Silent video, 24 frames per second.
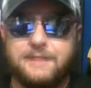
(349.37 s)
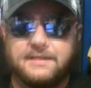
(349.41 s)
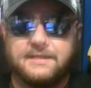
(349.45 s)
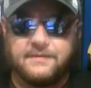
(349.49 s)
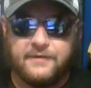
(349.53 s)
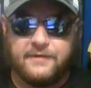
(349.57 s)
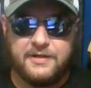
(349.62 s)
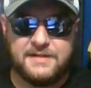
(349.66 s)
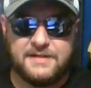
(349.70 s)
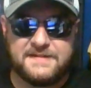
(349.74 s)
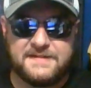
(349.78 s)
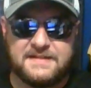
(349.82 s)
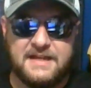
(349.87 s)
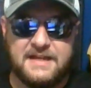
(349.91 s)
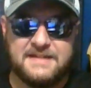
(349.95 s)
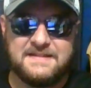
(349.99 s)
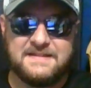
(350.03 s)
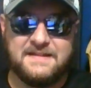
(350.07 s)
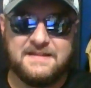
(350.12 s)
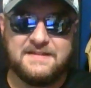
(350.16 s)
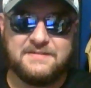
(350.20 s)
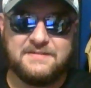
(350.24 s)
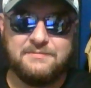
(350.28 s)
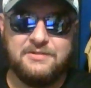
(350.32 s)
As far as things
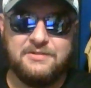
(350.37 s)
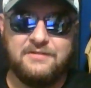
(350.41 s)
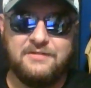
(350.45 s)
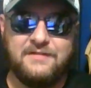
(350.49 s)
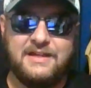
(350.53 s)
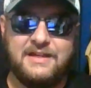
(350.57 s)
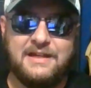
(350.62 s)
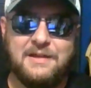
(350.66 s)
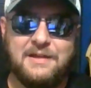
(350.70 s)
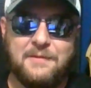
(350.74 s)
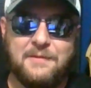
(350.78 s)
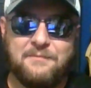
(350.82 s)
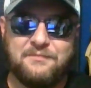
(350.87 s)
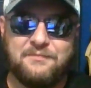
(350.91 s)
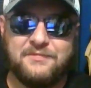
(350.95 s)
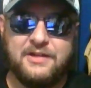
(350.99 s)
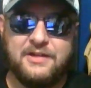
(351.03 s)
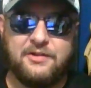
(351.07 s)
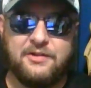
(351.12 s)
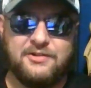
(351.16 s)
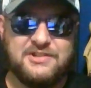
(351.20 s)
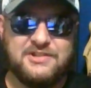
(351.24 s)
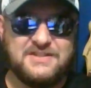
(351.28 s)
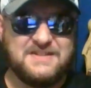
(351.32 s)
in this movie
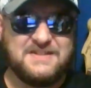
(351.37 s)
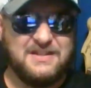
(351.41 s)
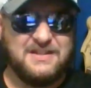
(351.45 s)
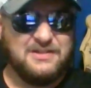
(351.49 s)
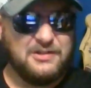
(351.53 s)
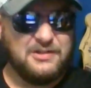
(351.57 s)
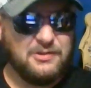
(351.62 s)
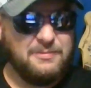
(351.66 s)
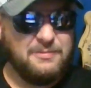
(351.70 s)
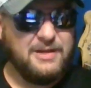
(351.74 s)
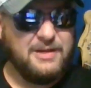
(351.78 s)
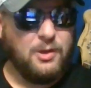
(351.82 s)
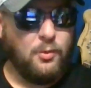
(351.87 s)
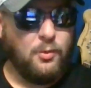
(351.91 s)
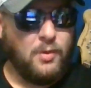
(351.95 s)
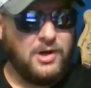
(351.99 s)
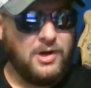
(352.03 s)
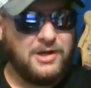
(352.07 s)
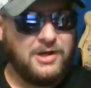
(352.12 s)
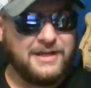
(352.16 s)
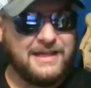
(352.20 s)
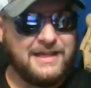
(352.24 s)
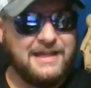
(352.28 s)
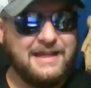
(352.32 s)
that are just a little bit
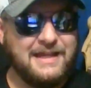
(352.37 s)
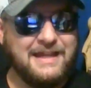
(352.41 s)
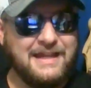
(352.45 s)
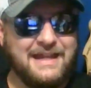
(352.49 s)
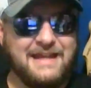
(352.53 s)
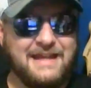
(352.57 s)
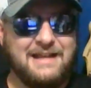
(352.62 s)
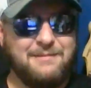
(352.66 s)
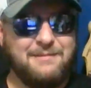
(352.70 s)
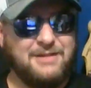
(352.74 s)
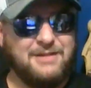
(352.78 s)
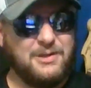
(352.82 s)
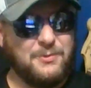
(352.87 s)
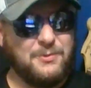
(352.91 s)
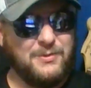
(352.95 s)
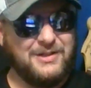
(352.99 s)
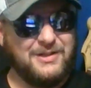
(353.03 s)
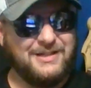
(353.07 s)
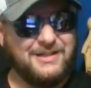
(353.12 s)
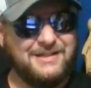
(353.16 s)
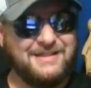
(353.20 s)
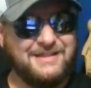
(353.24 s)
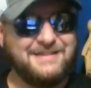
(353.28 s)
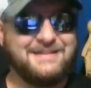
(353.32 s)
wonky, and I'm like,
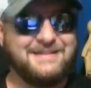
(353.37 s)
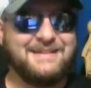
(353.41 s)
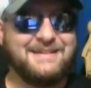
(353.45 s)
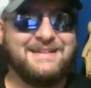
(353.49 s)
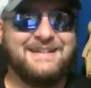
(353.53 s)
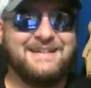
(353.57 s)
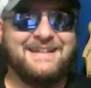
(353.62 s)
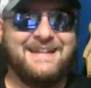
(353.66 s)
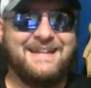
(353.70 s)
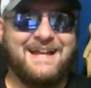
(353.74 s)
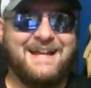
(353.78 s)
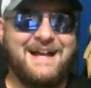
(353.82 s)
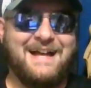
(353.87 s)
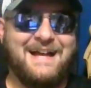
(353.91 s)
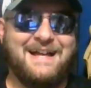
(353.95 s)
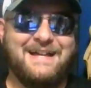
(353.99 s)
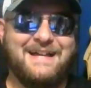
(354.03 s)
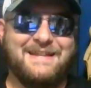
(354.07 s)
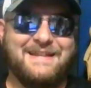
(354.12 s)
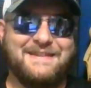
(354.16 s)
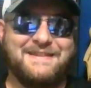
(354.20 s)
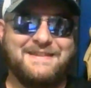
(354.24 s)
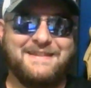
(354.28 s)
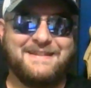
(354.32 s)
what?
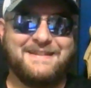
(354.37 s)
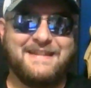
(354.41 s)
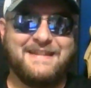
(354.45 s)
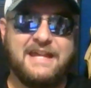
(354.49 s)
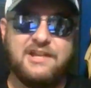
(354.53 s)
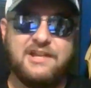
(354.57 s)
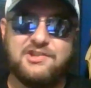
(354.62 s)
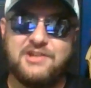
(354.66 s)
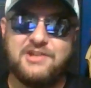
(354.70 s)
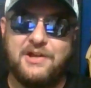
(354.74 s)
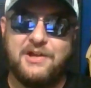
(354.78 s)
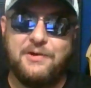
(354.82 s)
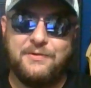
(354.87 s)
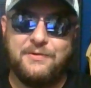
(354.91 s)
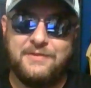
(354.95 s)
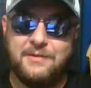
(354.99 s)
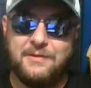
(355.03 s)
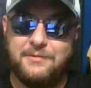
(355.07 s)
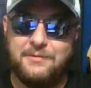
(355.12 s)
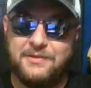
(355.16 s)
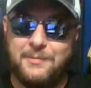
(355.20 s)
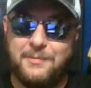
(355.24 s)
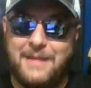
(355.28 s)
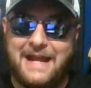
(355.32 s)
Kinjo,
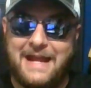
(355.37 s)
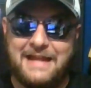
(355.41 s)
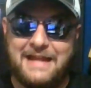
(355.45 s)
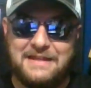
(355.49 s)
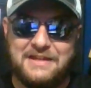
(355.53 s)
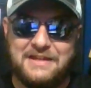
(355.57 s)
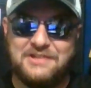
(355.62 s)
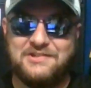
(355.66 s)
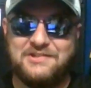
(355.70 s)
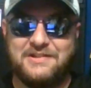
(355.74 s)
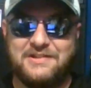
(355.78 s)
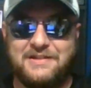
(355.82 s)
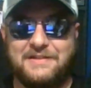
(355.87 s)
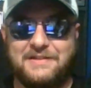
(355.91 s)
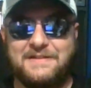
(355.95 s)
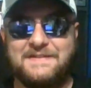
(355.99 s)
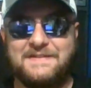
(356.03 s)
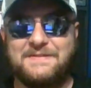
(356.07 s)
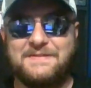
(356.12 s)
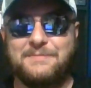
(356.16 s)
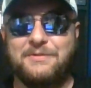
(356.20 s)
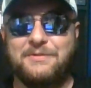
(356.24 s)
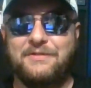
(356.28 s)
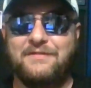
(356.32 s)
the bad ninja in
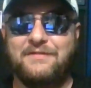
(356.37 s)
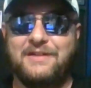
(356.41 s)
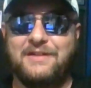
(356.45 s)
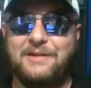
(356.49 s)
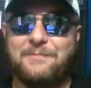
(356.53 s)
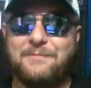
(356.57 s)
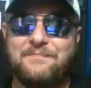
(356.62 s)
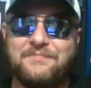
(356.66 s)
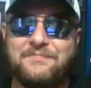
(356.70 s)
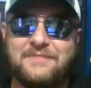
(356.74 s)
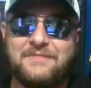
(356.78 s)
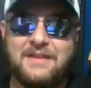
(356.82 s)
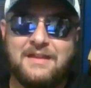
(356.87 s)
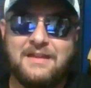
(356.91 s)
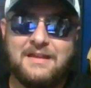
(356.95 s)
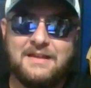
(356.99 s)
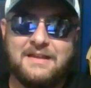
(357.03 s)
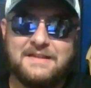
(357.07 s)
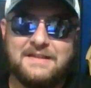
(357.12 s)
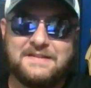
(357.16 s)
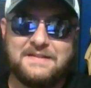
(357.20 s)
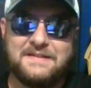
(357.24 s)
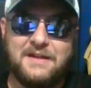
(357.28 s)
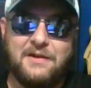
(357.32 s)
this movie.
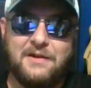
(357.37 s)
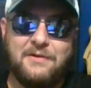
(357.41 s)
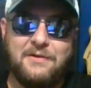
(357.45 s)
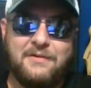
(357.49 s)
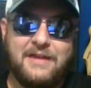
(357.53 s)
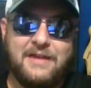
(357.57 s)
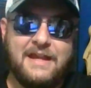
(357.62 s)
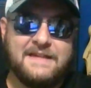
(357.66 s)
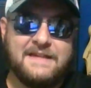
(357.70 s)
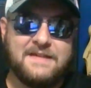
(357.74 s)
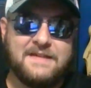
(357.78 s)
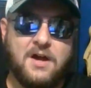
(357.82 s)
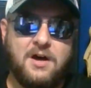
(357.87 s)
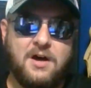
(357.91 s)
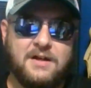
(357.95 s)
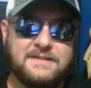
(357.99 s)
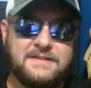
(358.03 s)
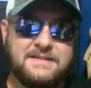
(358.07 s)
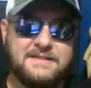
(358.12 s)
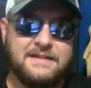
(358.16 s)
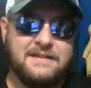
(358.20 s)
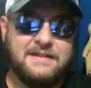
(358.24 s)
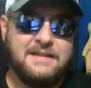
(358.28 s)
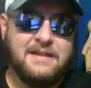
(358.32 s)
So he's
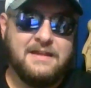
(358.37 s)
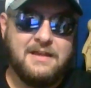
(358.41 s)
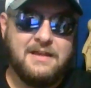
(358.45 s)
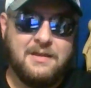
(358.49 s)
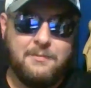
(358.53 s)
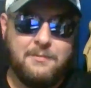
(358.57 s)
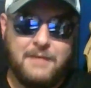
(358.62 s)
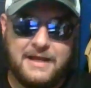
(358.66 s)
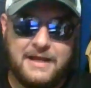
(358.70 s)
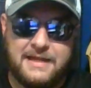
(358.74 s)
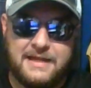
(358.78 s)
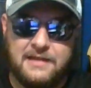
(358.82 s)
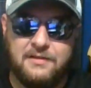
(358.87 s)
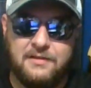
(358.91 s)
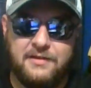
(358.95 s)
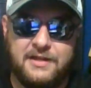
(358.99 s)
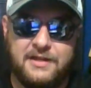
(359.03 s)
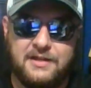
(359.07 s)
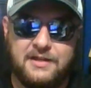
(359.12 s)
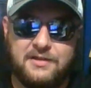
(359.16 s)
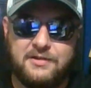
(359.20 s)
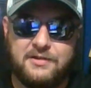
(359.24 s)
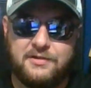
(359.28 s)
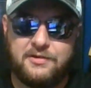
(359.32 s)
haunted by
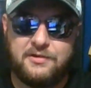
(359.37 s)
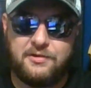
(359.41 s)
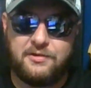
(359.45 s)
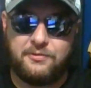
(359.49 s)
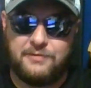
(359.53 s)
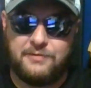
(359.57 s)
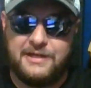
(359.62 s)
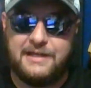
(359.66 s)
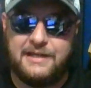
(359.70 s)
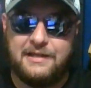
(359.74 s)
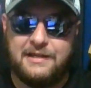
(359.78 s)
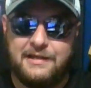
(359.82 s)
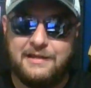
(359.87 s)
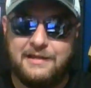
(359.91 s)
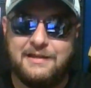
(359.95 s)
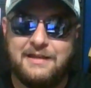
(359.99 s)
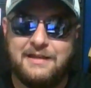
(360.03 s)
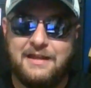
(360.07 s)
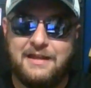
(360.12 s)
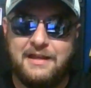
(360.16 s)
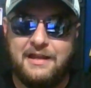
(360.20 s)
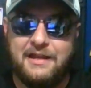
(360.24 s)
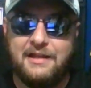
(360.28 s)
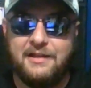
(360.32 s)
killing Karina
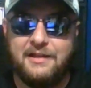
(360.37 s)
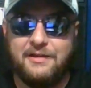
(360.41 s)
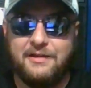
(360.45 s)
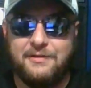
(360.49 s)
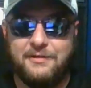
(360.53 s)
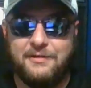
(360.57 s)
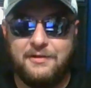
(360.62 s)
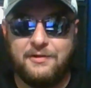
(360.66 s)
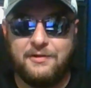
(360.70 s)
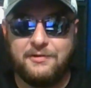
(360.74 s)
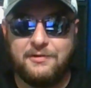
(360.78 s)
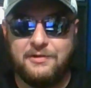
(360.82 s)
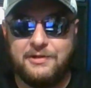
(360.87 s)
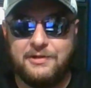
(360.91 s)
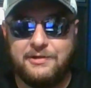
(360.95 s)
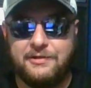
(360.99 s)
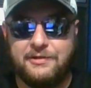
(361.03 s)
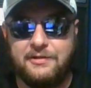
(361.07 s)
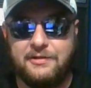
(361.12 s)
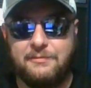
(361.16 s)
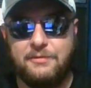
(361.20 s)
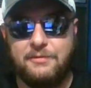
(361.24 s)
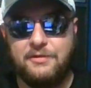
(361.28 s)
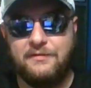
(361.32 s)
earlier
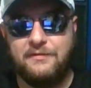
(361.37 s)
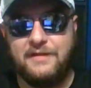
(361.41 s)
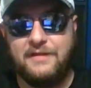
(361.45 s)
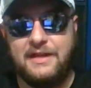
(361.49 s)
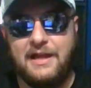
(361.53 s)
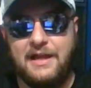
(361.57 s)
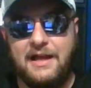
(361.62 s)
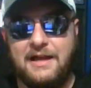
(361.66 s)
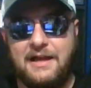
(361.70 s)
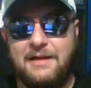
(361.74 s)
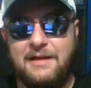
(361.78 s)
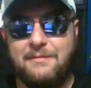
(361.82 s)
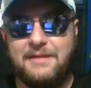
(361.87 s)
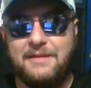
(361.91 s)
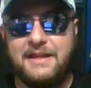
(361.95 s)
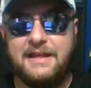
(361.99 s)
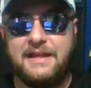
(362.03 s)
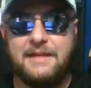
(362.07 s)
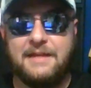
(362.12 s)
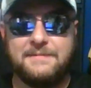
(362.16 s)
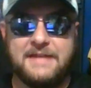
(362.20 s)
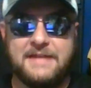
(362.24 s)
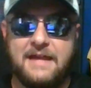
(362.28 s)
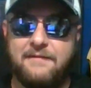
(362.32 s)
in the movie. He
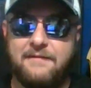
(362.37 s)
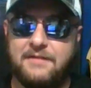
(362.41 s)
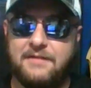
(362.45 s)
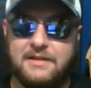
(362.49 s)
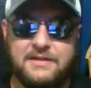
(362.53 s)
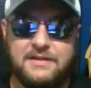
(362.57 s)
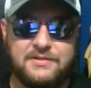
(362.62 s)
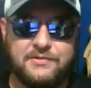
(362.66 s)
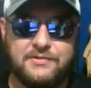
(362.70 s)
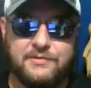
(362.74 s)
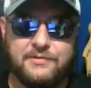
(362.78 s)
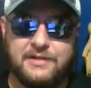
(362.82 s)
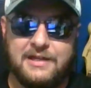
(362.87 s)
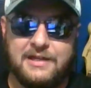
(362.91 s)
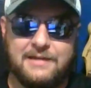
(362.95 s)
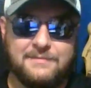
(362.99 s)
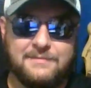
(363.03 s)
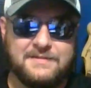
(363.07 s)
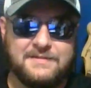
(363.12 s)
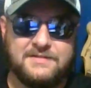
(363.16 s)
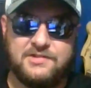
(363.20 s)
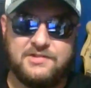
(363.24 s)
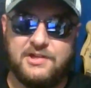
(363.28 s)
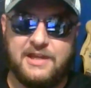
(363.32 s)
keeps having these
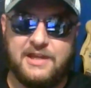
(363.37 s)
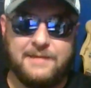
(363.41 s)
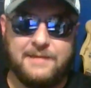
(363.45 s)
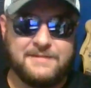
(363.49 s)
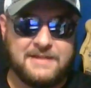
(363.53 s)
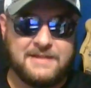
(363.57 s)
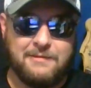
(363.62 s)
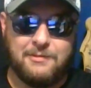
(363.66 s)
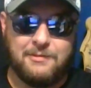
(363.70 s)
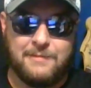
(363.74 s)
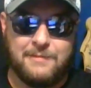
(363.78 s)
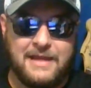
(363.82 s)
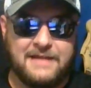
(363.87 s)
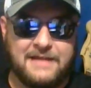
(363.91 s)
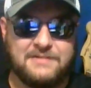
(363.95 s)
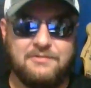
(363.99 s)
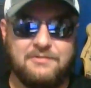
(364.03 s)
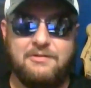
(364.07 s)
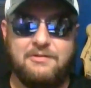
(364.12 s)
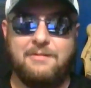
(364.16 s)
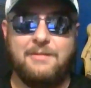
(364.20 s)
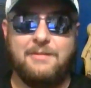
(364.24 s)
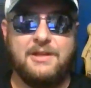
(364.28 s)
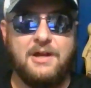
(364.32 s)
dreams. She keeps coming back
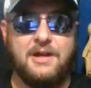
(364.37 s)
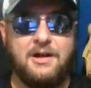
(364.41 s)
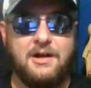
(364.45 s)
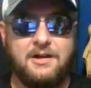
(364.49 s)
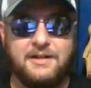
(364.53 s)
to him and